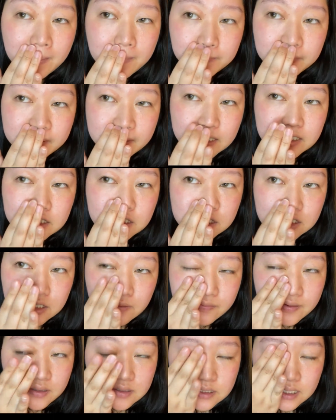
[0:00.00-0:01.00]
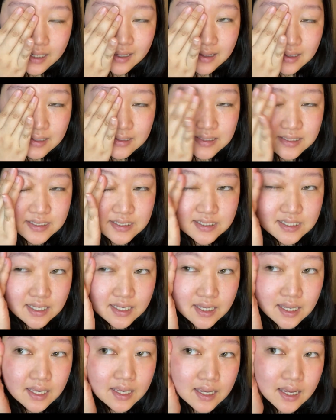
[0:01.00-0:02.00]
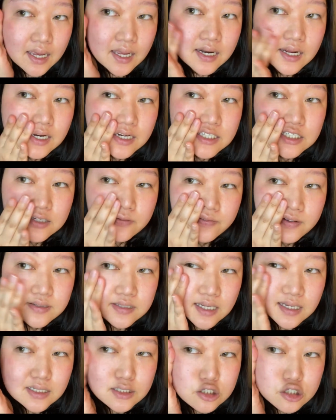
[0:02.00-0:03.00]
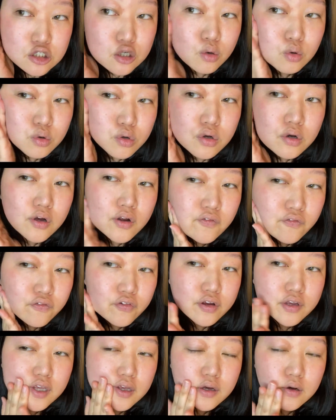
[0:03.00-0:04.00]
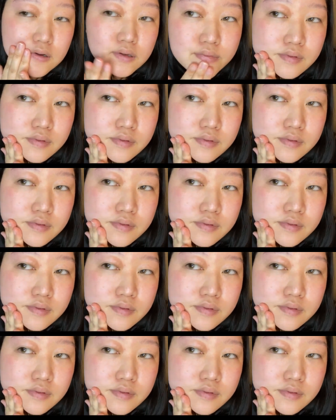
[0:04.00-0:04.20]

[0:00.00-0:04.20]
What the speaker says: But this just feels like it's sinking in, and it just feels like it's so good for you.